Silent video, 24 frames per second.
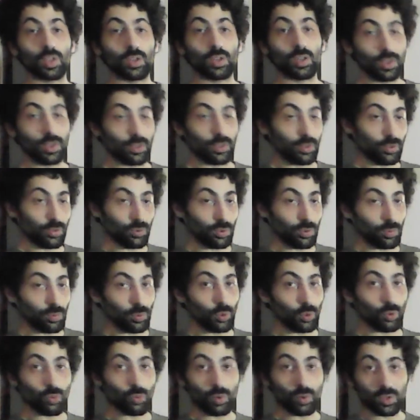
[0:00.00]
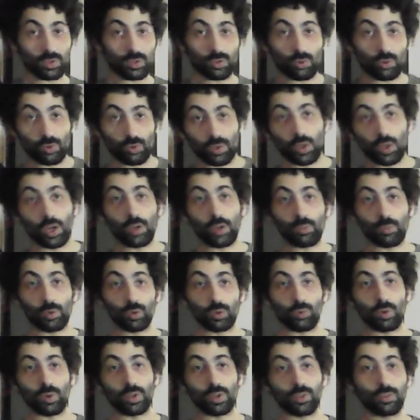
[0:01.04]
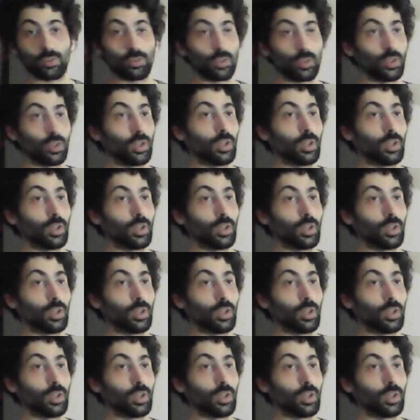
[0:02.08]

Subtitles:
either the pure ones or the hybrid ones.